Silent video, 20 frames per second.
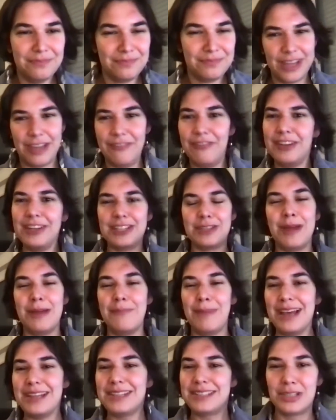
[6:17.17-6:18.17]
finished my
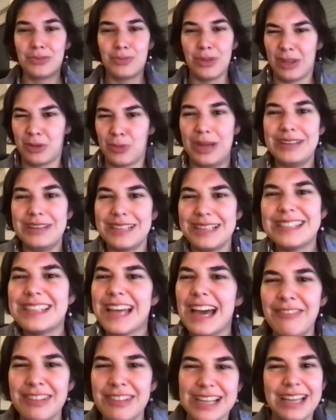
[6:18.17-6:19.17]
master's with
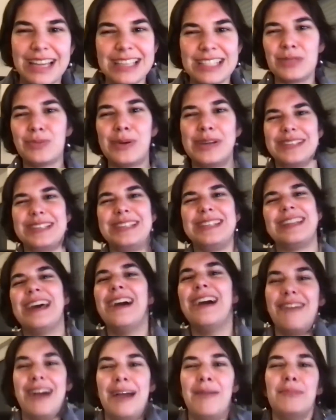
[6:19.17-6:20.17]
27. It's like, it's
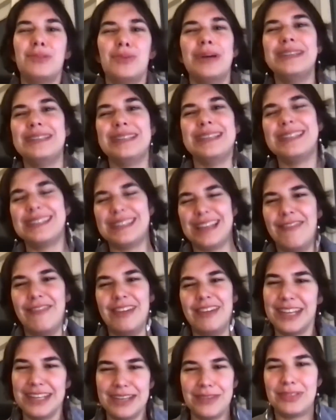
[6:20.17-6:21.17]
27. I'm
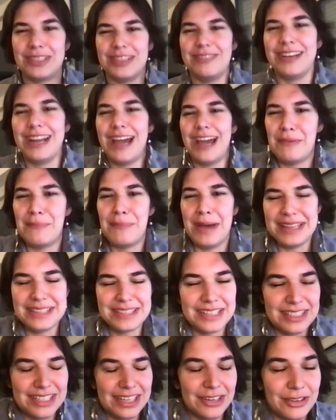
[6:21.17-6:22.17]
27 and don't even have a
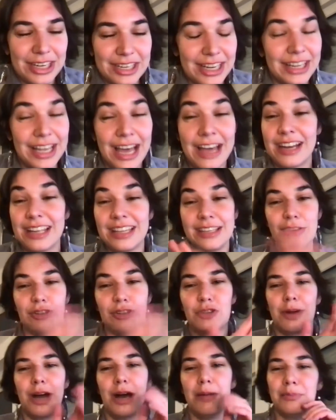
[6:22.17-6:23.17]
master's degree. And I had a
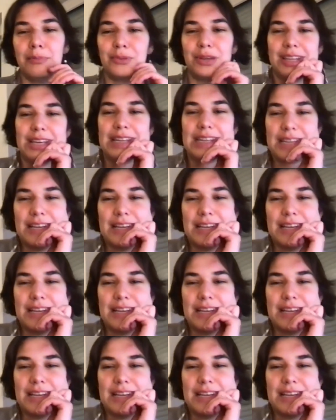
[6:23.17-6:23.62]
huge problem with it.